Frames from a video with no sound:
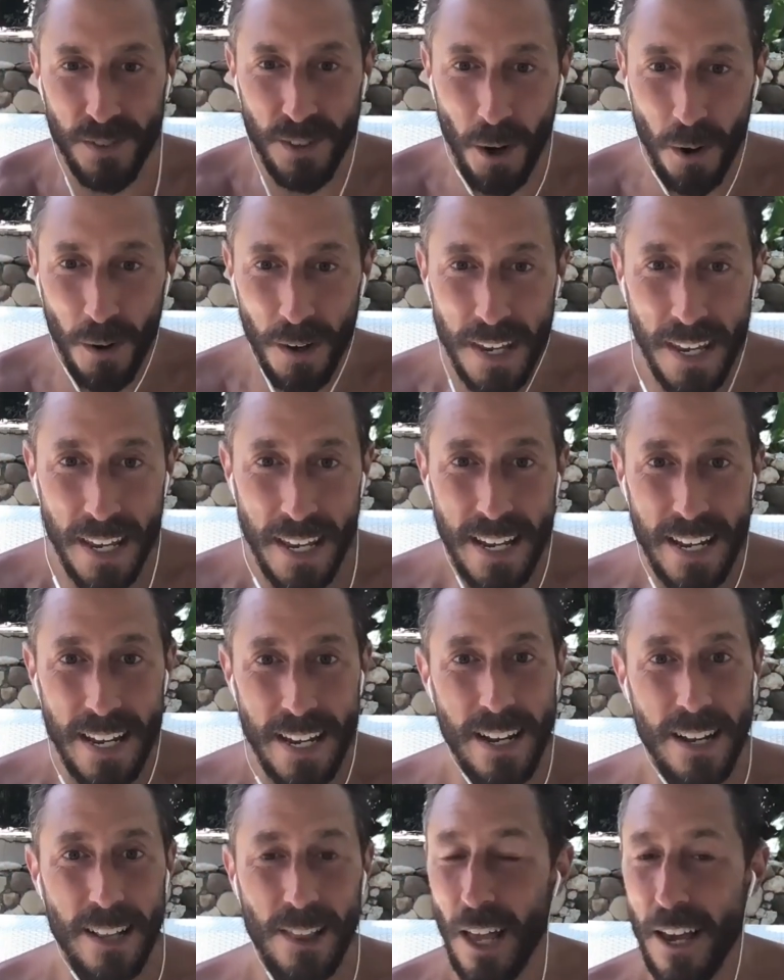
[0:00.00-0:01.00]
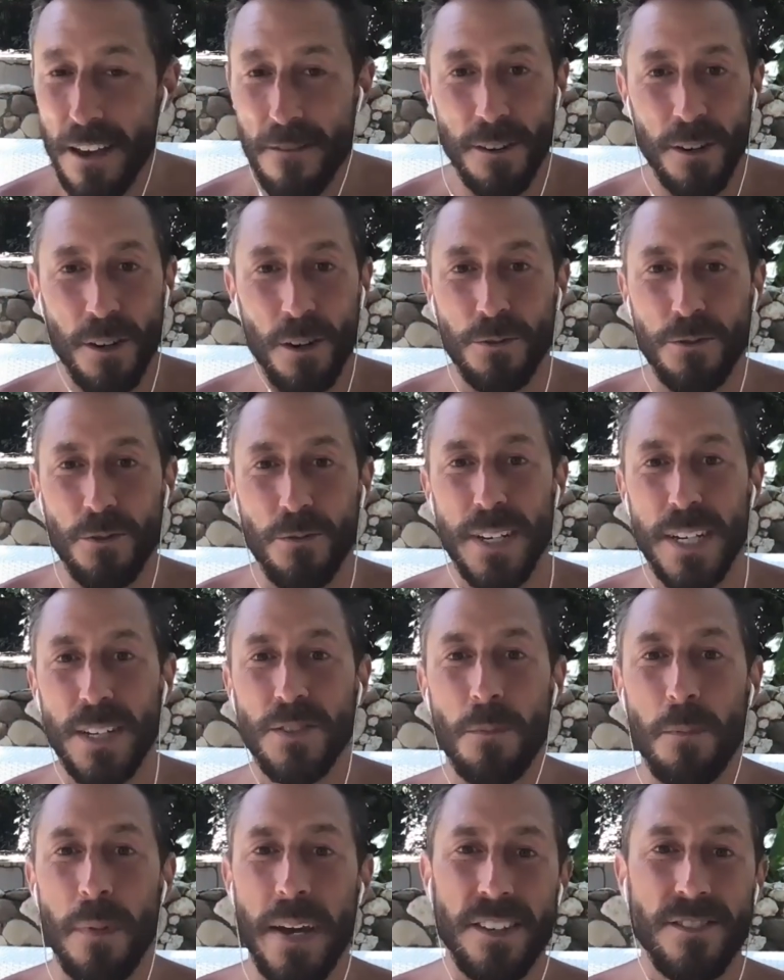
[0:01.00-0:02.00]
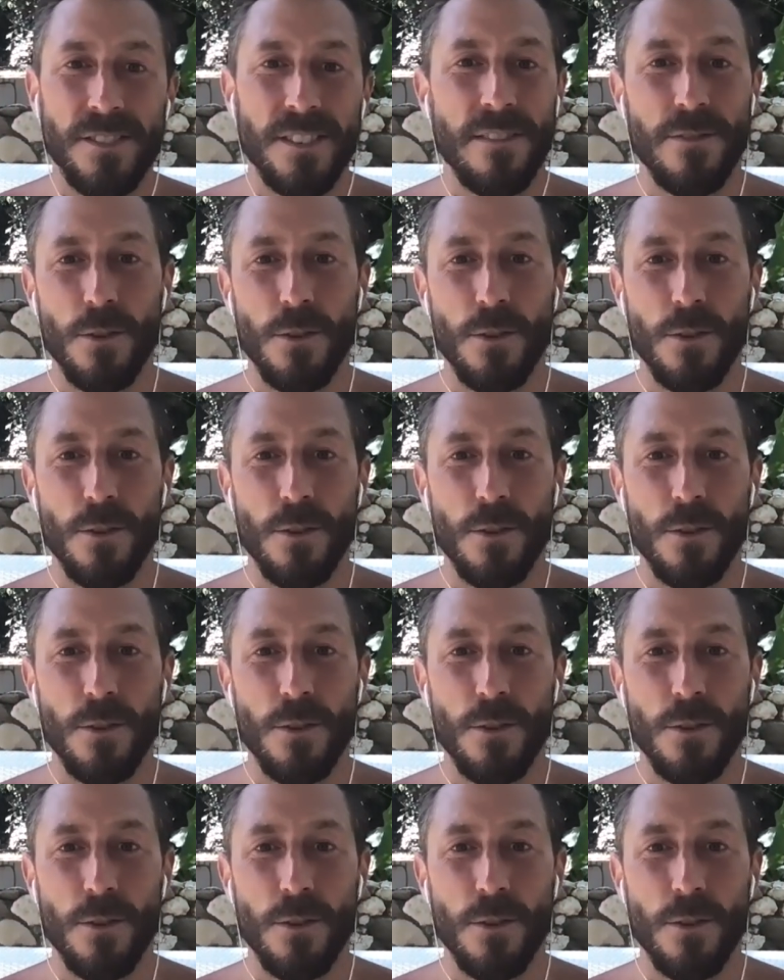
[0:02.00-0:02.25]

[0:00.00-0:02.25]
So life in Costa Rica is amazing.